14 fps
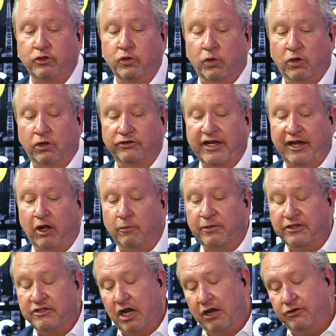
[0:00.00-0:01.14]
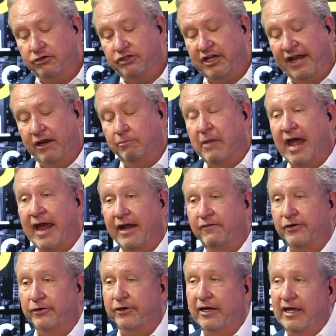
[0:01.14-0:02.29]
tool to help us understand
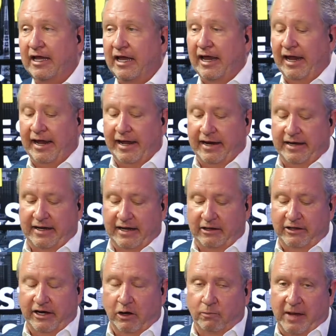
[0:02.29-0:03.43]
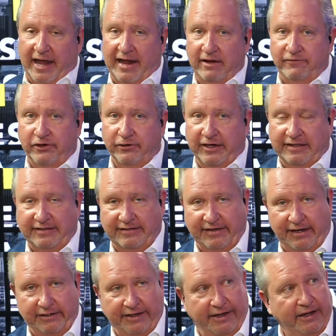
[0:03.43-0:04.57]
behavior. And you know, behavior in
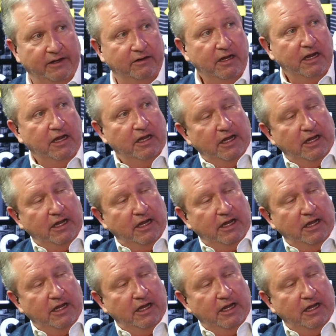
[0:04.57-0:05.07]
selling and